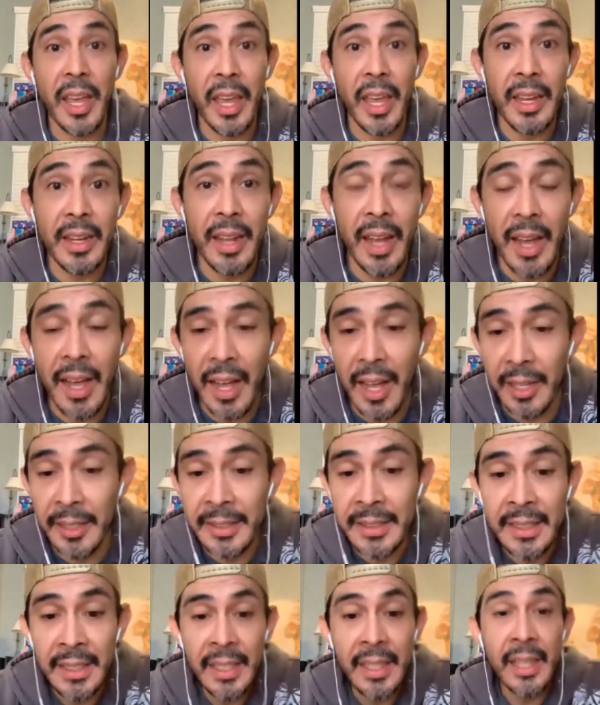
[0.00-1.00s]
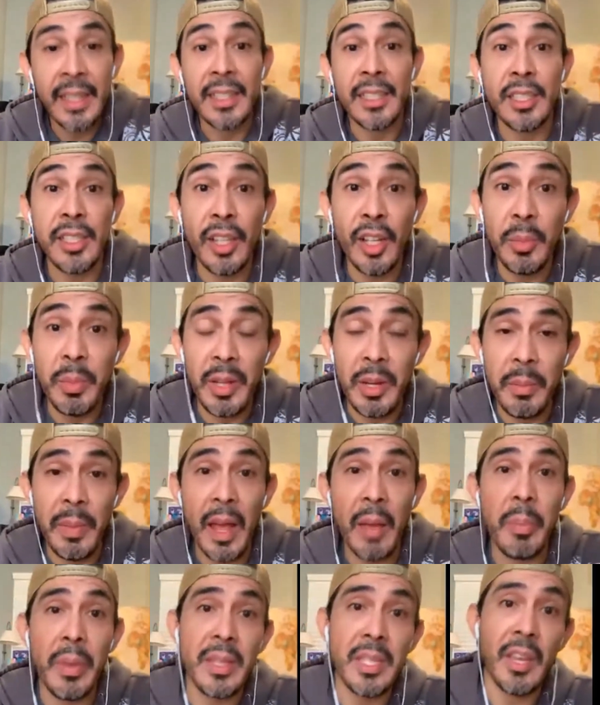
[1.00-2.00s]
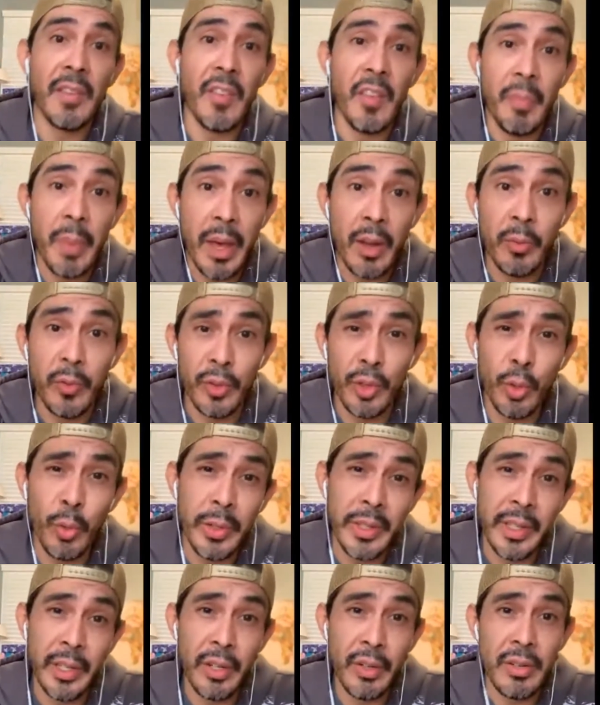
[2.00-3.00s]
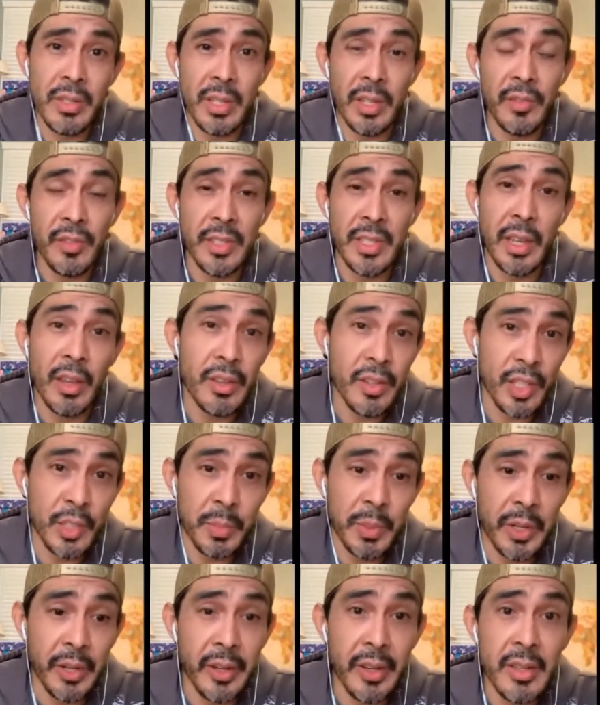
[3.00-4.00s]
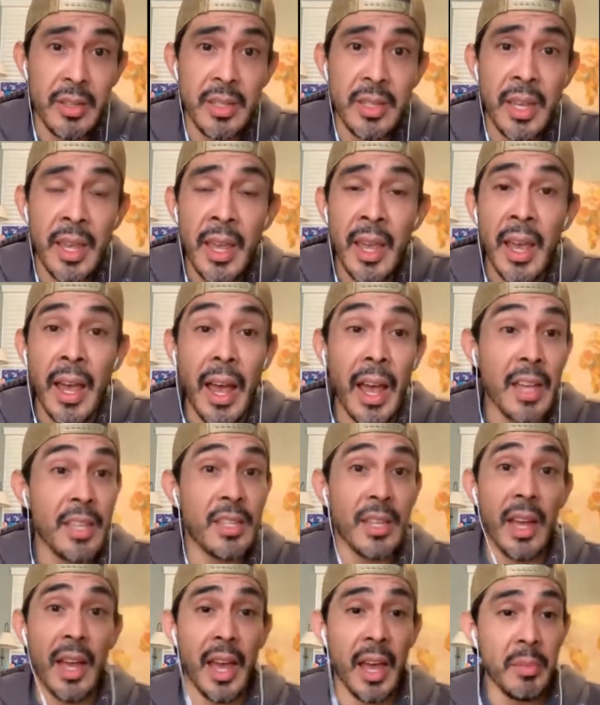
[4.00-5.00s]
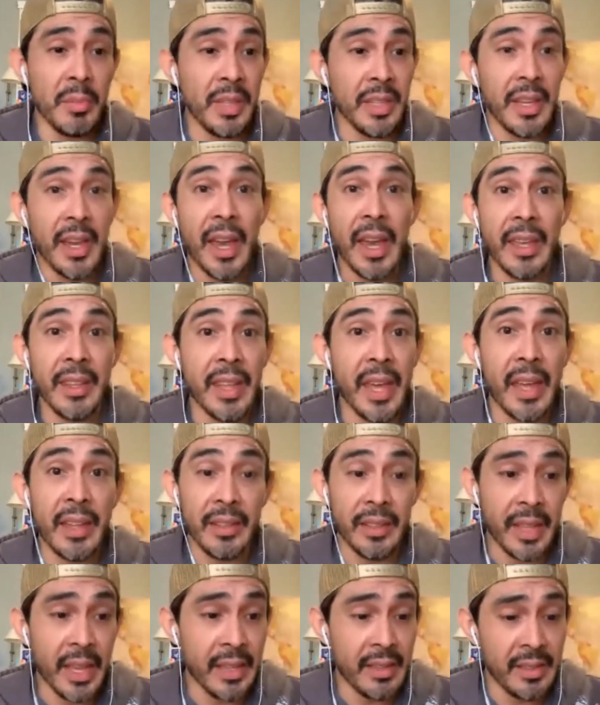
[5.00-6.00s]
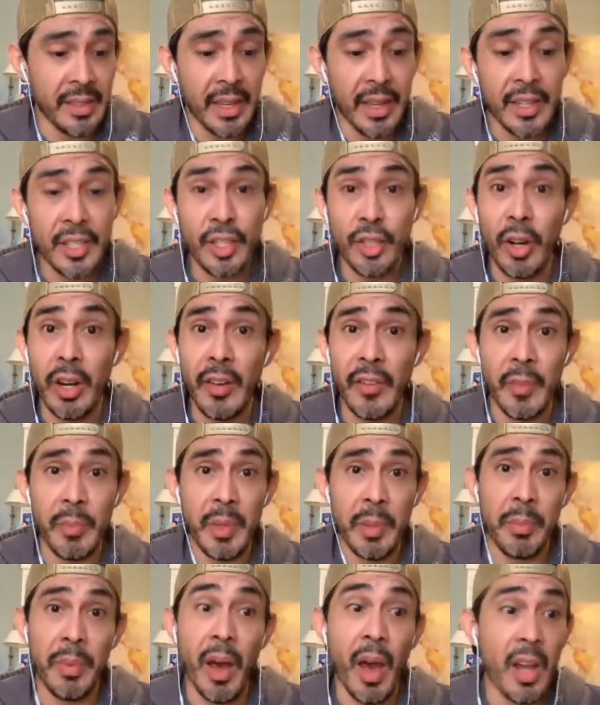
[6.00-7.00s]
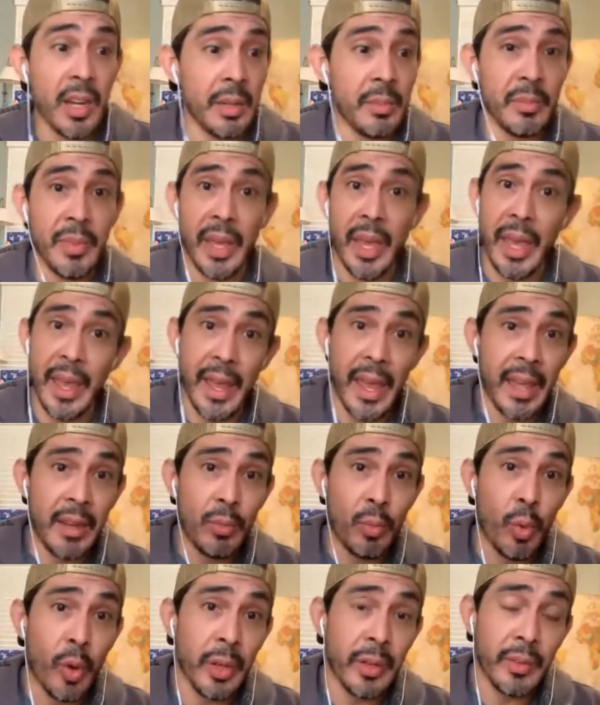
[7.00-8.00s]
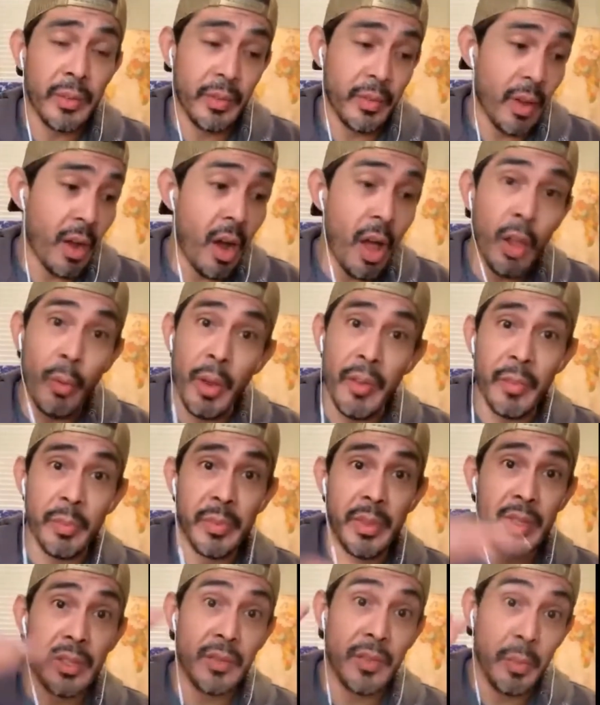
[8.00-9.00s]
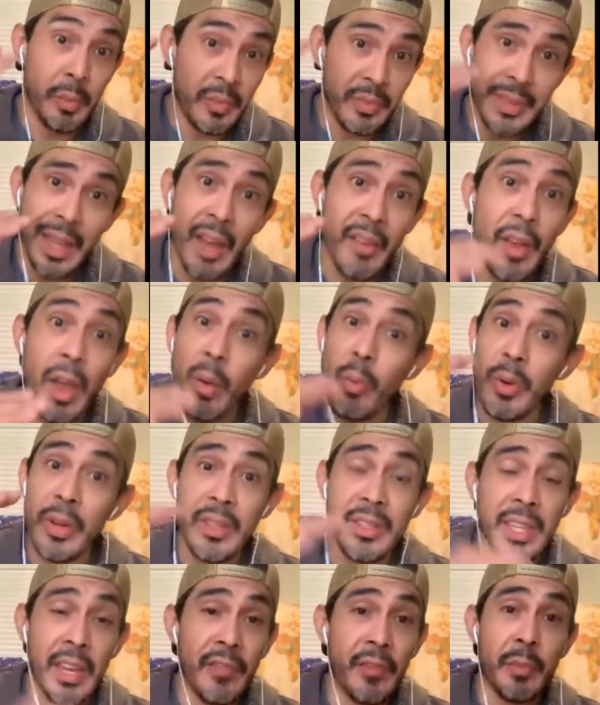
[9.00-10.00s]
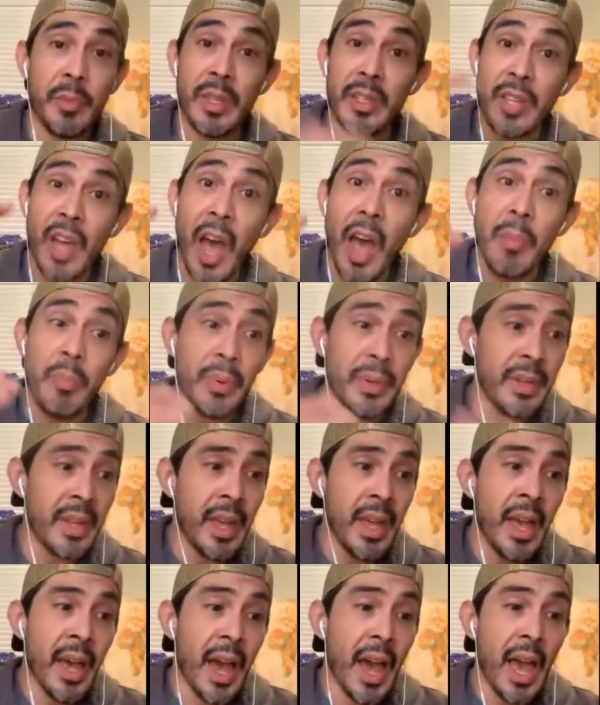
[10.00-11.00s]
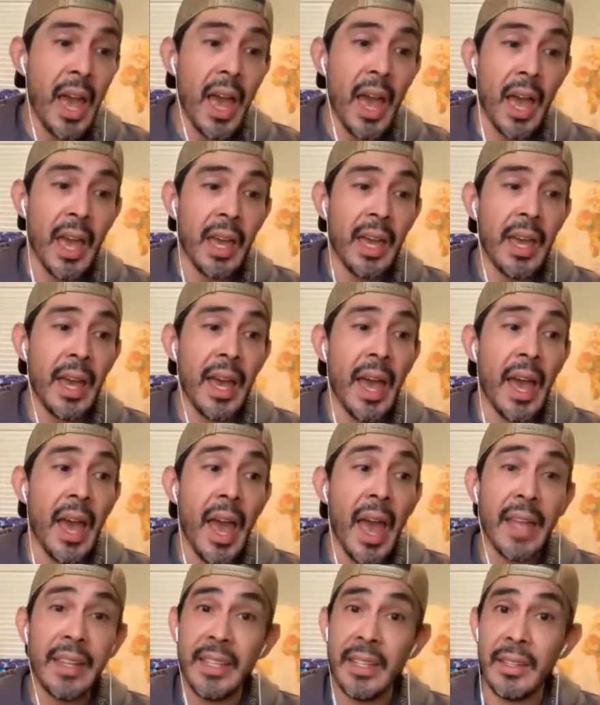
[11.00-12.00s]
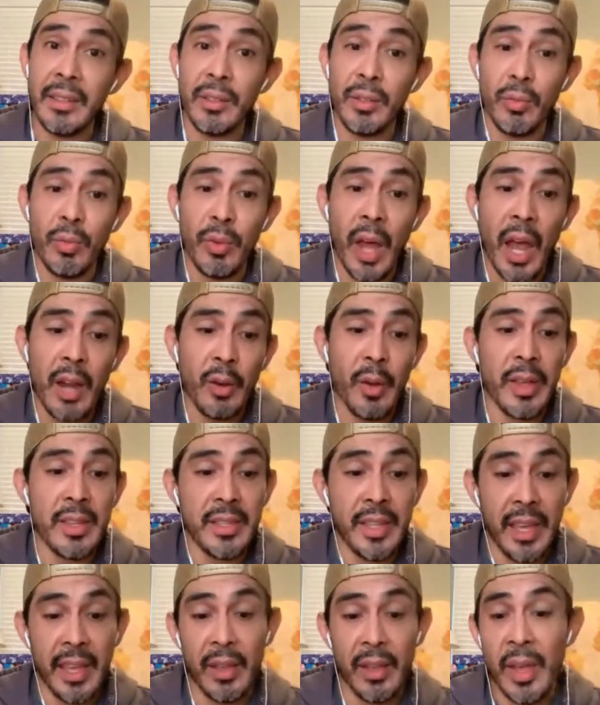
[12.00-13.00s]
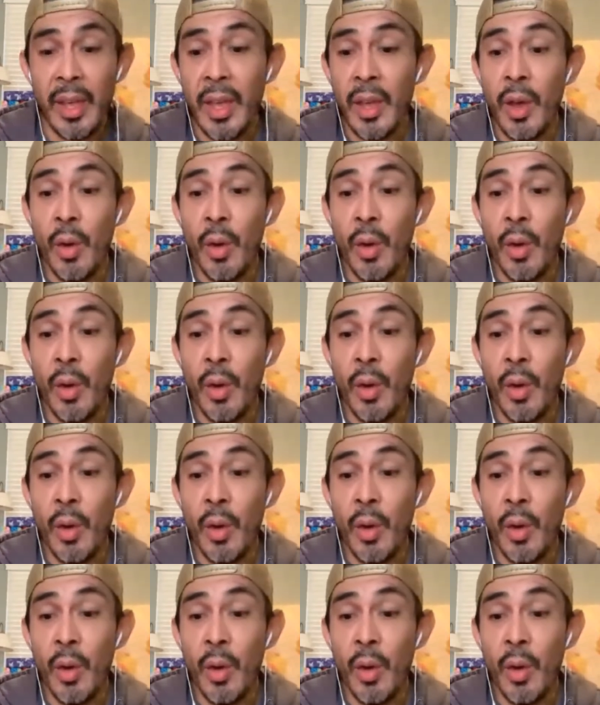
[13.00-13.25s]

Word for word: and uh, just a little bit about myself. I've had over 20 years of sales experience. I, am the guy that that uh, started from the bottom and, and worked all the way from the from not I wouldn't say from the top, but I I, I didn't how do I say it?